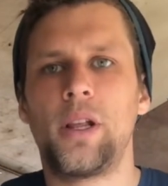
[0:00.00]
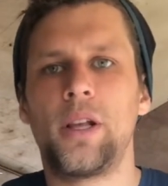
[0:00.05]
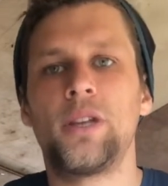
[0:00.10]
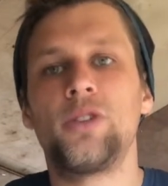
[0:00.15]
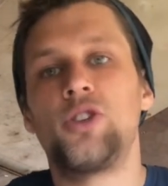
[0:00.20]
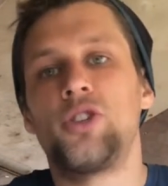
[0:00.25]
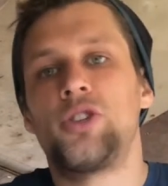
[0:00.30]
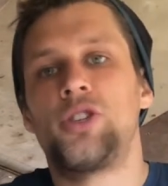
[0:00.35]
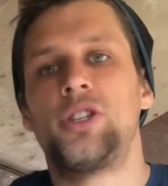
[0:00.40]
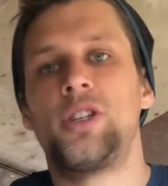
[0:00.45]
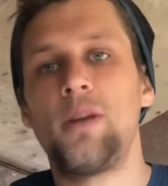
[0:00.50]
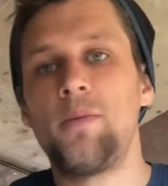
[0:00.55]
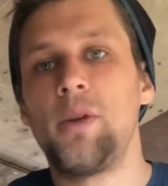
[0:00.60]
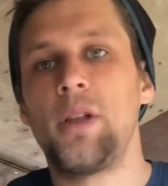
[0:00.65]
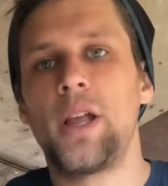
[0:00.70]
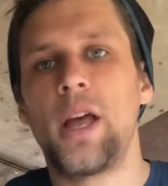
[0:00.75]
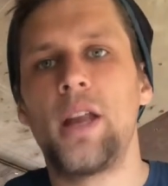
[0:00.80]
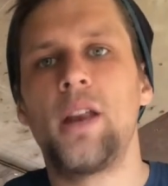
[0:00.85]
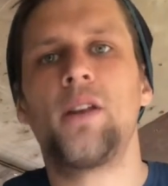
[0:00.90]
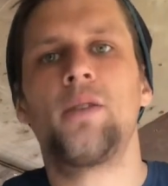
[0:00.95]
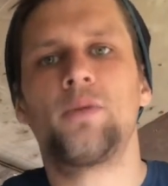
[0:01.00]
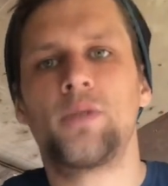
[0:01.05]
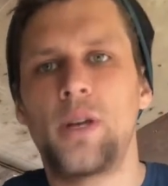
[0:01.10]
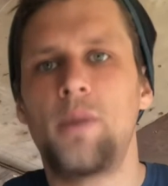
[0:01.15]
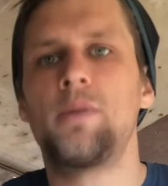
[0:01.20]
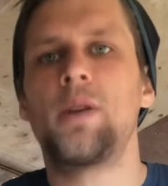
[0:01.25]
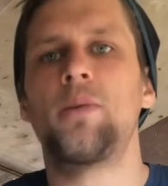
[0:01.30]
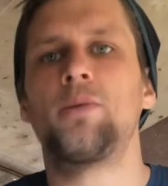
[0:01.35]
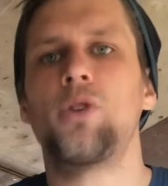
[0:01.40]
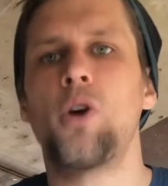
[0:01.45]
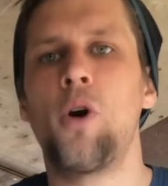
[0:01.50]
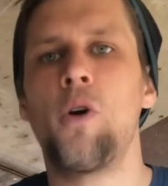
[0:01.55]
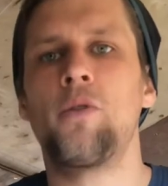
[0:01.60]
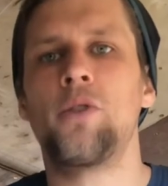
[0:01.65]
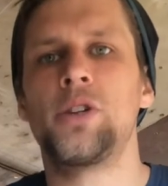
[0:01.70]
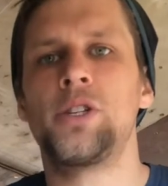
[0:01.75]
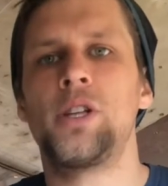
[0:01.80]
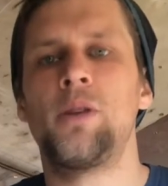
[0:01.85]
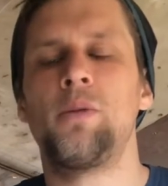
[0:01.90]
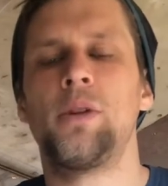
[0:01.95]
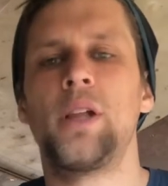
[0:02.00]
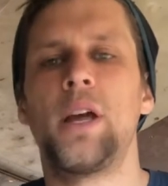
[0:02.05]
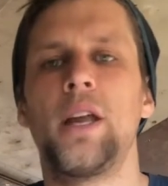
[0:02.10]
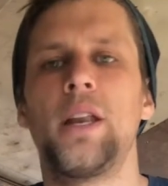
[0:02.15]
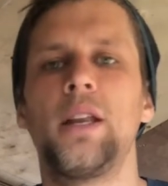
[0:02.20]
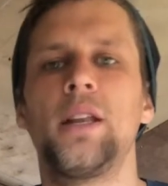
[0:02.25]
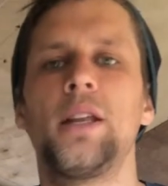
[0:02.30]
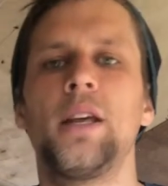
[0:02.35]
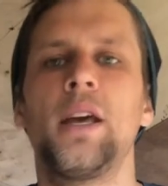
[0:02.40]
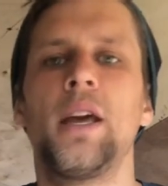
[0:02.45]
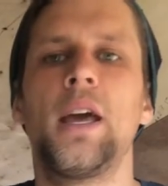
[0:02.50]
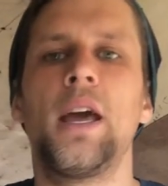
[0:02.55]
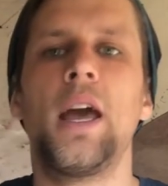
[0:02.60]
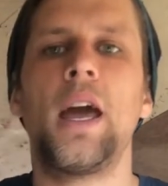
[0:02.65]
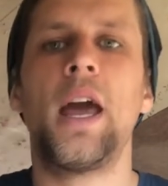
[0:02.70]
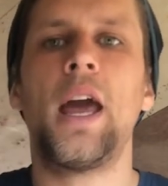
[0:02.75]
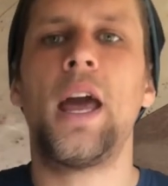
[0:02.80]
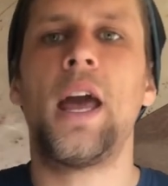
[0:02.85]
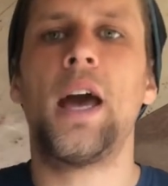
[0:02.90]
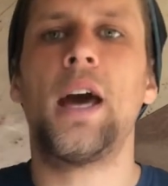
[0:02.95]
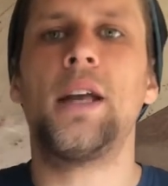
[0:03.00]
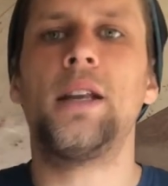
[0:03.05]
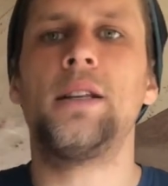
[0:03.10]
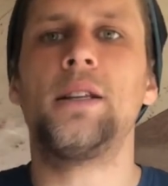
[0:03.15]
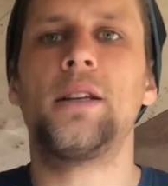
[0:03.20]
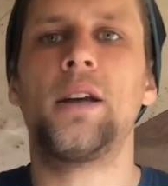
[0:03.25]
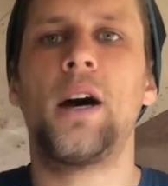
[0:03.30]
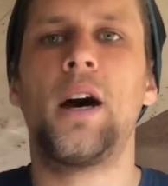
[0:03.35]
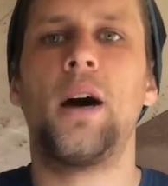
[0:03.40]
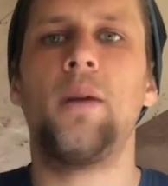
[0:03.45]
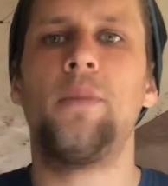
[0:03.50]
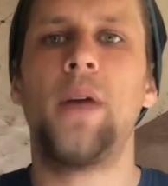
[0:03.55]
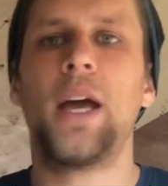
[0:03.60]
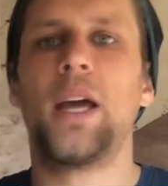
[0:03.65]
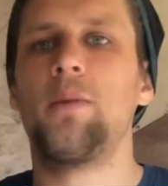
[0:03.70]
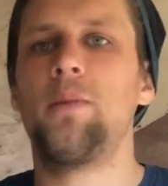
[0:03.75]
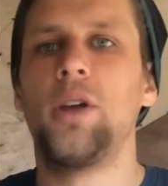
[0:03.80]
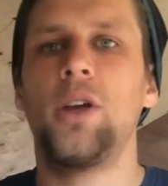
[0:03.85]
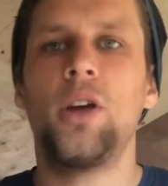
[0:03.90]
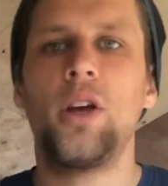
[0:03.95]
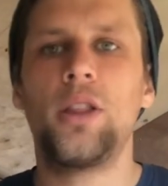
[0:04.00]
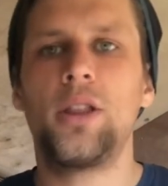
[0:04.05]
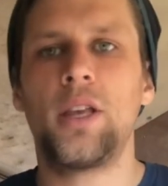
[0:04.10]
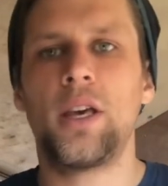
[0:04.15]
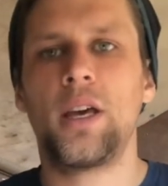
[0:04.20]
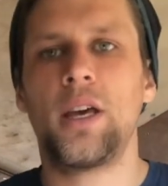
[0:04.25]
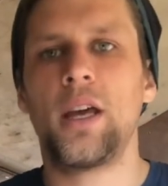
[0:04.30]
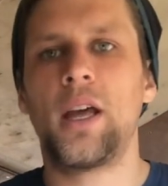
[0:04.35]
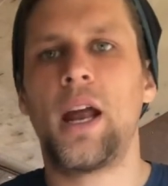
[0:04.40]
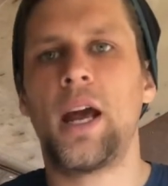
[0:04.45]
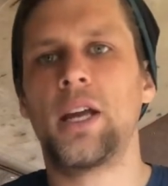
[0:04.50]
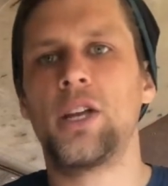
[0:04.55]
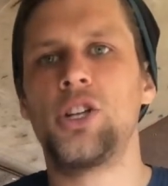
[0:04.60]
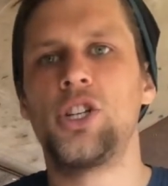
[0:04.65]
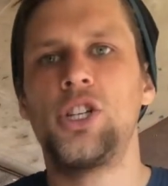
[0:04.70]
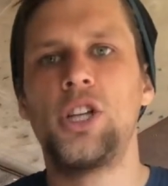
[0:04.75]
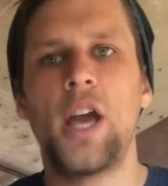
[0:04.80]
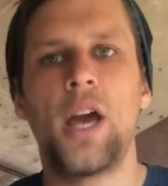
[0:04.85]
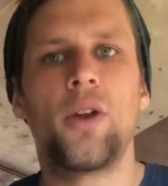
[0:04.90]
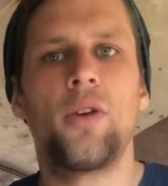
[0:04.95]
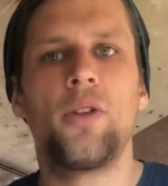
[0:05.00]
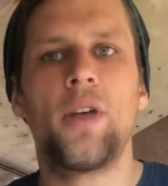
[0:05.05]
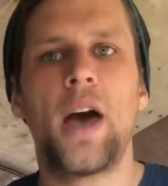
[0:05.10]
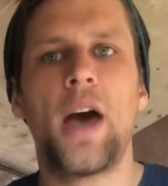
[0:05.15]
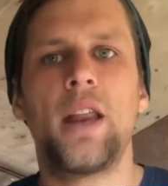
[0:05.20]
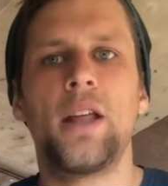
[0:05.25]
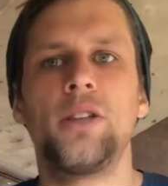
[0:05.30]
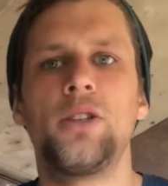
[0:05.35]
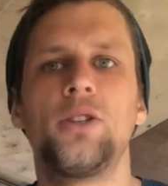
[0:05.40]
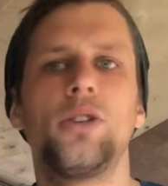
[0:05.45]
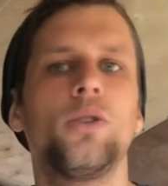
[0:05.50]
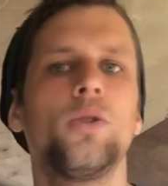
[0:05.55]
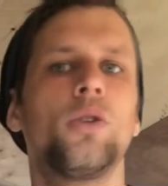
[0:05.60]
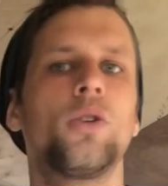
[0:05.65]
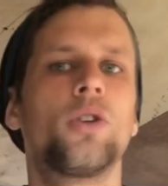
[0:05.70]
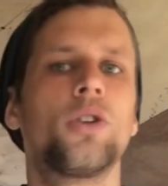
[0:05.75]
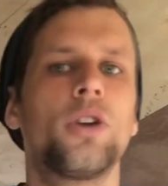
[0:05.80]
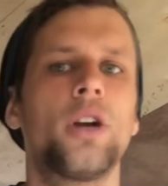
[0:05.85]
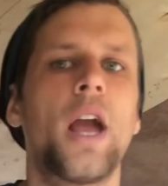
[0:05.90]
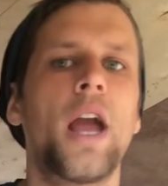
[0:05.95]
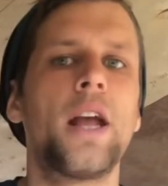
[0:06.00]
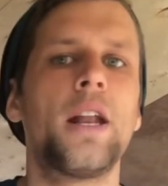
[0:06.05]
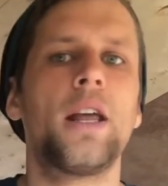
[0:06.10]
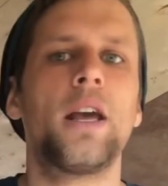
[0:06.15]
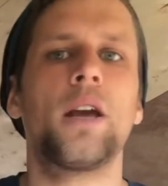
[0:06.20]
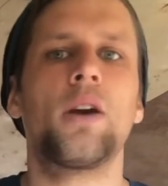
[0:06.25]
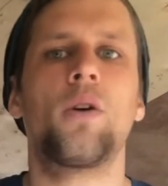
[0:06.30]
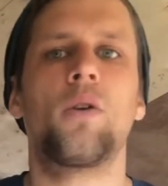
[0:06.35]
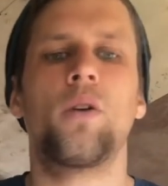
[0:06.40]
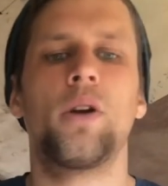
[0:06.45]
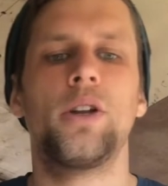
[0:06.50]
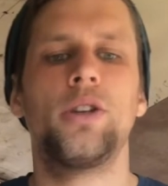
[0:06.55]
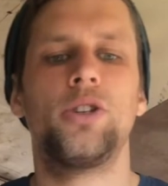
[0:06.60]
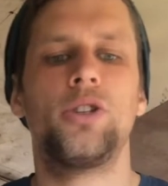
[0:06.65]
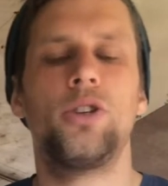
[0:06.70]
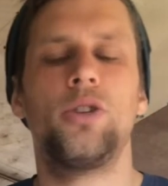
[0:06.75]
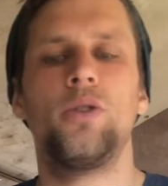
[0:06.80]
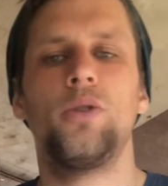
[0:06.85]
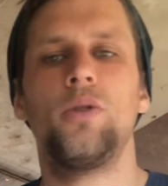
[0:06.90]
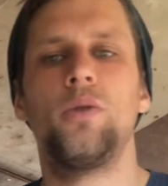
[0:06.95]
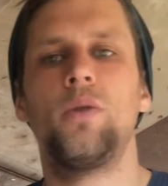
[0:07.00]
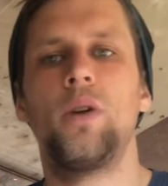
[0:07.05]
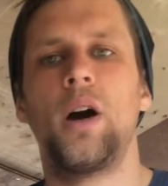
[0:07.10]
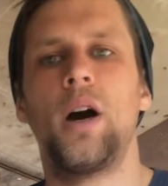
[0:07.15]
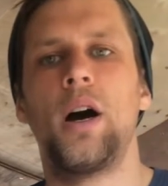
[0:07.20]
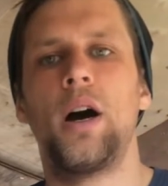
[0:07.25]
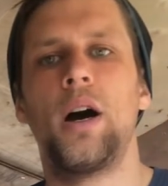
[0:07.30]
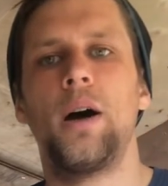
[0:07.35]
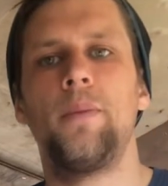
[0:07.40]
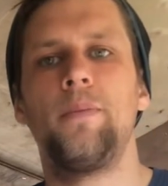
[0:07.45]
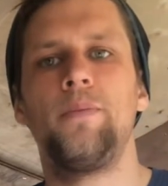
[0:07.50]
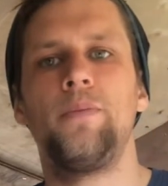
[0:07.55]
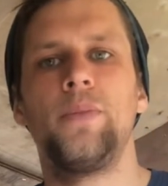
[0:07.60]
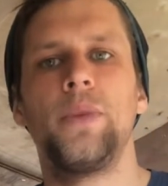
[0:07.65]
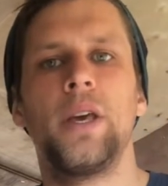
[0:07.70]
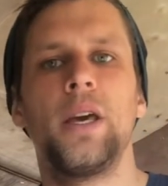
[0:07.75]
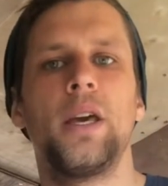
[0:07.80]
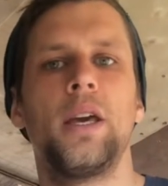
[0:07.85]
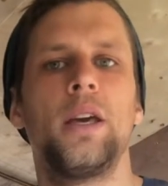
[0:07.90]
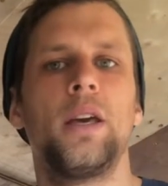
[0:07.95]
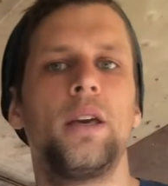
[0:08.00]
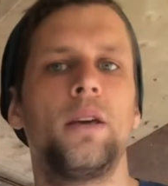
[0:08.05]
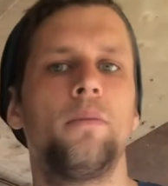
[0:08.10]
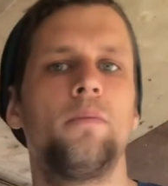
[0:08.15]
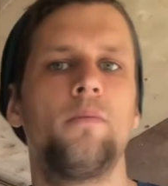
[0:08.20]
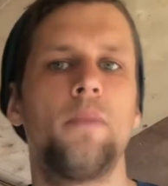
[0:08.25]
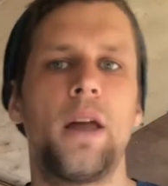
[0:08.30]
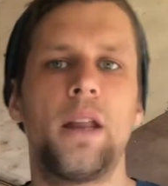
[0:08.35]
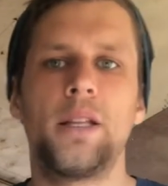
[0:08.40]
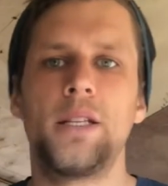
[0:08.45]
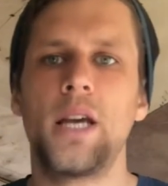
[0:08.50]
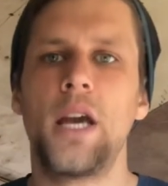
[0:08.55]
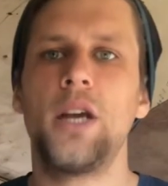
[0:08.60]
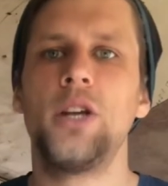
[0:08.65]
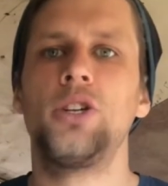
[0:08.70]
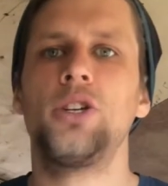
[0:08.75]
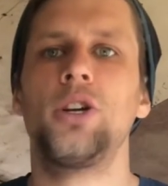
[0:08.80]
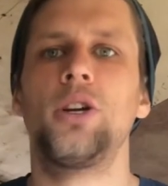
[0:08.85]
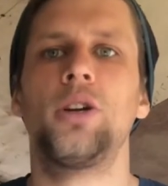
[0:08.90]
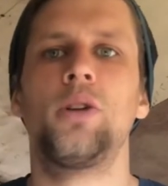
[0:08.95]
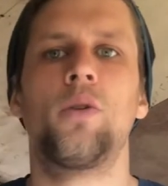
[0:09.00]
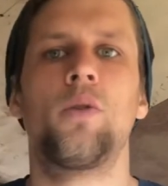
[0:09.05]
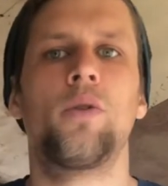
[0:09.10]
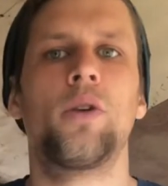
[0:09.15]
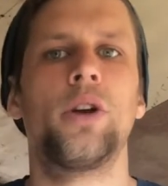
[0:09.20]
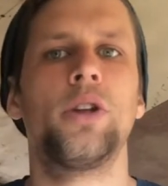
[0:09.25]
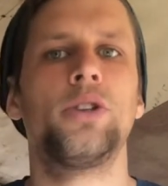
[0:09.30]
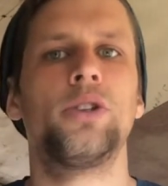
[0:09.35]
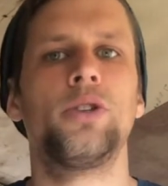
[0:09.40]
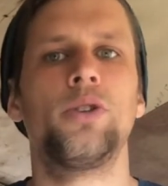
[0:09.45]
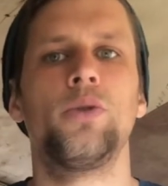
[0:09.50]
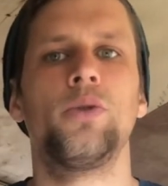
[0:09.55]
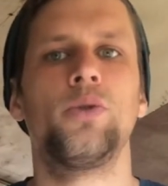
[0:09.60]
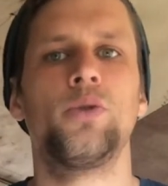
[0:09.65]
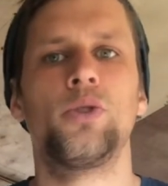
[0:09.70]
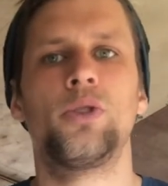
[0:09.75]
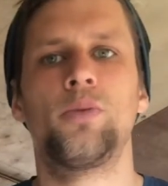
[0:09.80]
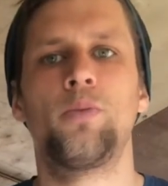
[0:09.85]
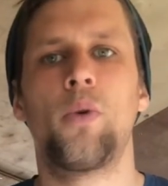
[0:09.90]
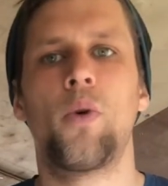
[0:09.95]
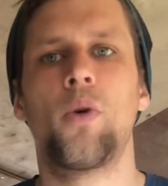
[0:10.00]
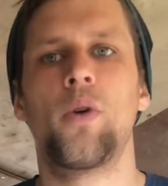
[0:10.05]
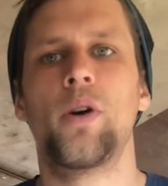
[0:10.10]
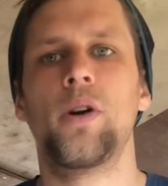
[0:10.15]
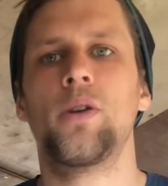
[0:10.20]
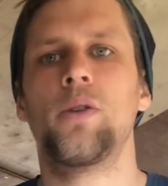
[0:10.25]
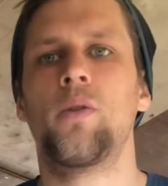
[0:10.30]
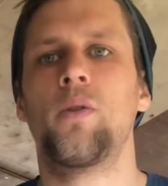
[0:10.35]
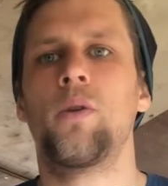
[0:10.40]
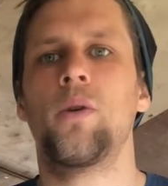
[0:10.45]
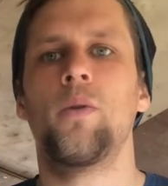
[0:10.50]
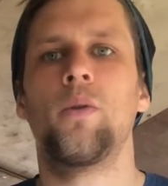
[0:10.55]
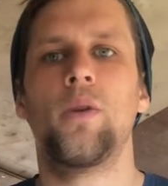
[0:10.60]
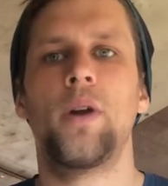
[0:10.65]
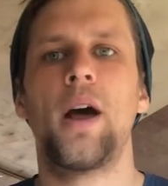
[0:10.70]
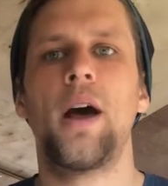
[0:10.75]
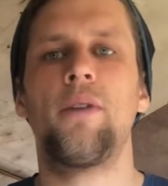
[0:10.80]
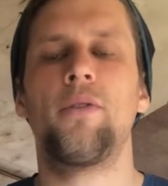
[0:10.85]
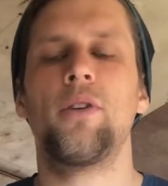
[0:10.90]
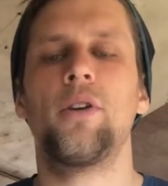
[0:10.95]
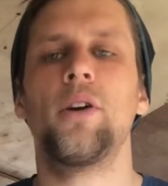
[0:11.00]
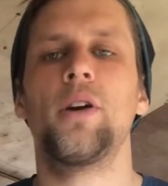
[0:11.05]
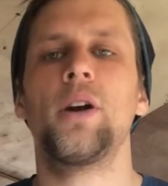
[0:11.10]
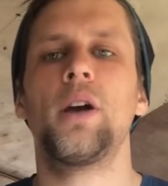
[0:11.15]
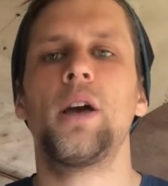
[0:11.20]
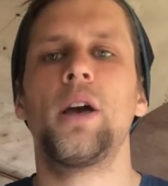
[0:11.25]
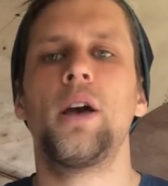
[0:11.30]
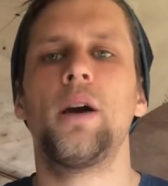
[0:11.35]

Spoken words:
stimulated, sometimes overstimulated, and that can be a good thing, and I can channel that into creating or into meditation or into sport or whatever.